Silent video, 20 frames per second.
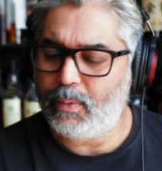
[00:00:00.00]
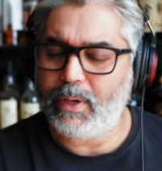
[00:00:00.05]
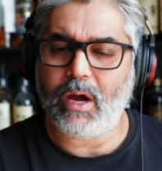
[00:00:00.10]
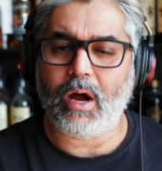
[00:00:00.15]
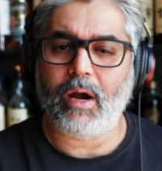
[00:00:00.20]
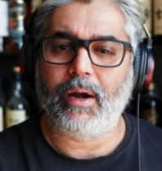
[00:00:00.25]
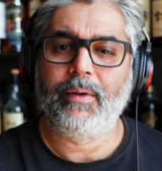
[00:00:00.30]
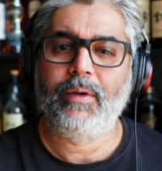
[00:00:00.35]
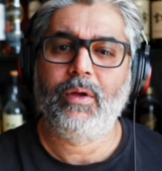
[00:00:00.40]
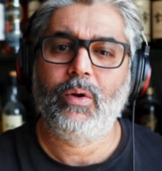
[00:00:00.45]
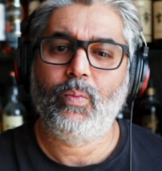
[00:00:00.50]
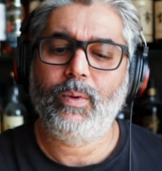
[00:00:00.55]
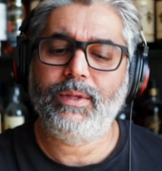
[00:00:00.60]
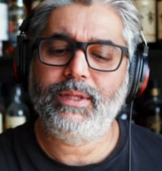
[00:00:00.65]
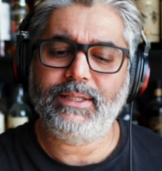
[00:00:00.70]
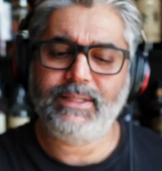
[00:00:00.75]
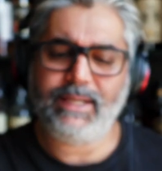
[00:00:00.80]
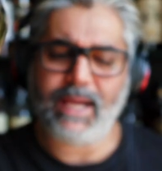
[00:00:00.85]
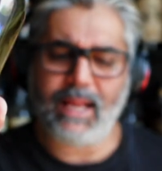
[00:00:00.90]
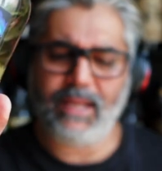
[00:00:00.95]
we are with
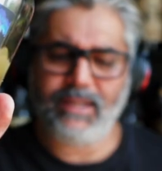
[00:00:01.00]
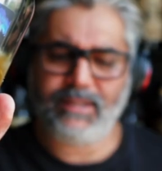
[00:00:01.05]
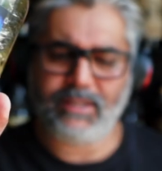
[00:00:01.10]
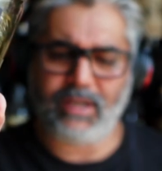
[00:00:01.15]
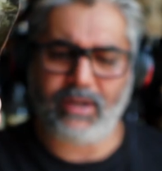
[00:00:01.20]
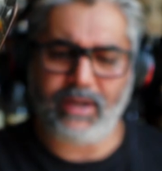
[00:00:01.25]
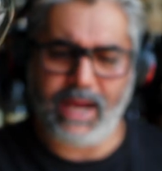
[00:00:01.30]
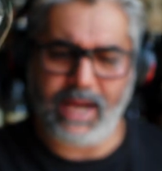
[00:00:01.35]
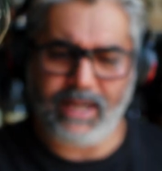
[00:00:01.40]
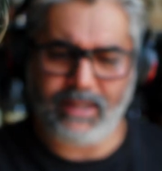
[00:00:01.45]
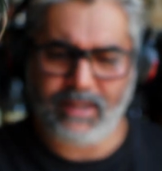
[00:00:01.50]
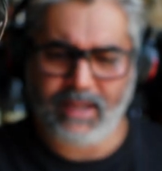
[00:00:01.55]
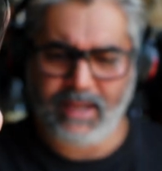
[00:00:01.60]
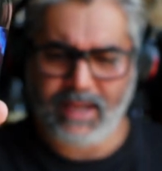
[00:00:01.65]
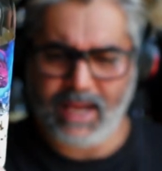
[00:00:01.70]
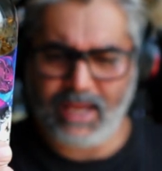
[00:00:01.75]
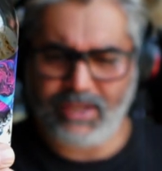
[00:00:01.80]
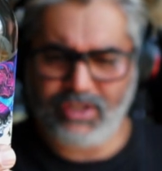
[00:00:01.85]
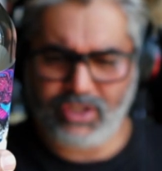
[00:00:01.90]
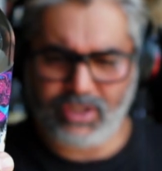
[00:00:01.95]
the Talisker 8.
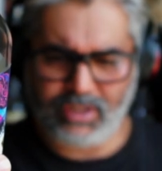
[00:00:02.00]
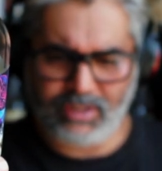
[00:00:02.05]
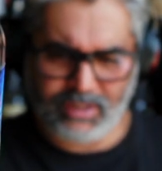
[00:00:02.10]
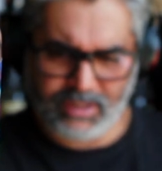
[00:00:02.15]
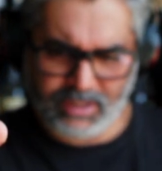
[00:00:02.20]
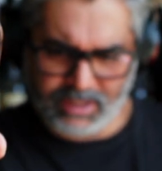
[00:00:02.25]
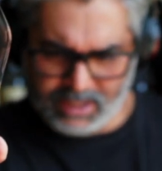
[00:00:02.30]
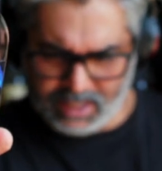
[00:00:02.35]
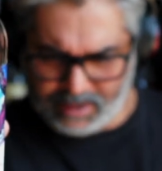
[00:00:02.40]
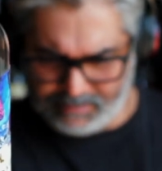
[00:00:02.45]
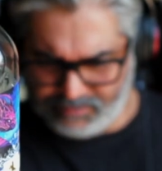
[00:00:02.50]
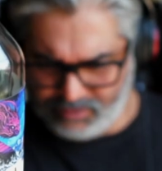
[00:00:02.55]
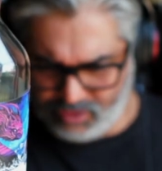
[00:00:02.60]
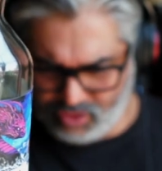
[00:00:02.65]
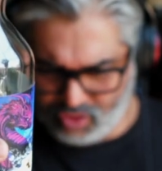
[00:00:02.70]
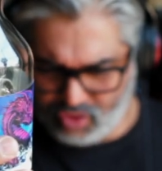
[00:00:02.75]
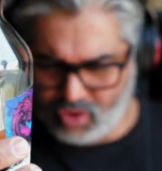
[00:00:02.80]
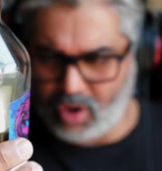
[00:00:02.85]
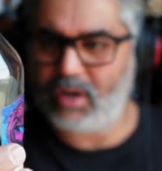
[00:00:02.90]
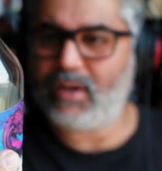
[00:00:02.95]
As you can see, I've
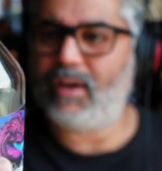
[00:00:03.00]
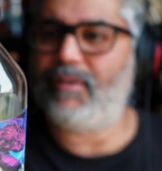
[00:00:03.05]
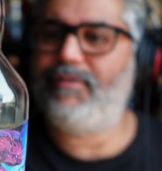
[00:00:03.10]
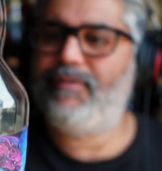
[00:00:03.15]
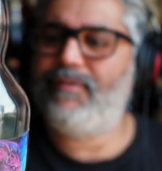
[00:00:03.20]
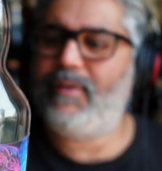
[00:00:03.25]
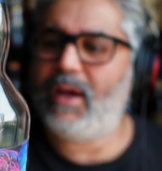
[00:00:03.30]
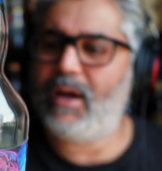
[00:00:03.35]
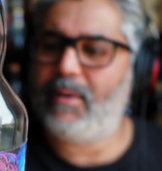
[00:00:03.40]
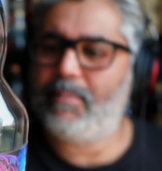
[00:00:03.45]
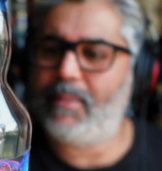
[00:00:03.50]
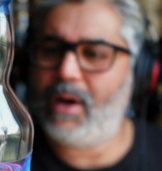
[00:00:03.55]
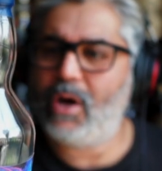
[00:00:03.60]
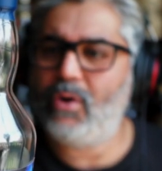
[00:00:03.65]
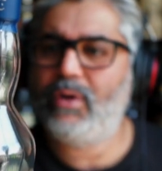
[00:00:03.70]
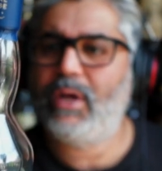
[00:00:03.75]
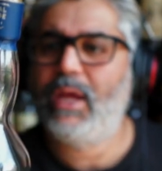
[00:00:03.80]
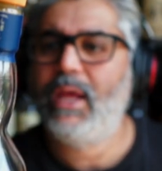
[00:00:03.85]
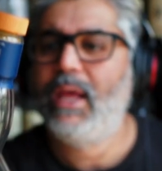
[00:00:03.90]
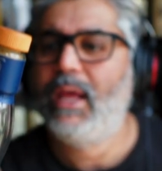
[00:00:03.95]
drunk a fair
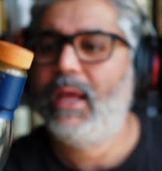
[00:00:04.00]
amount.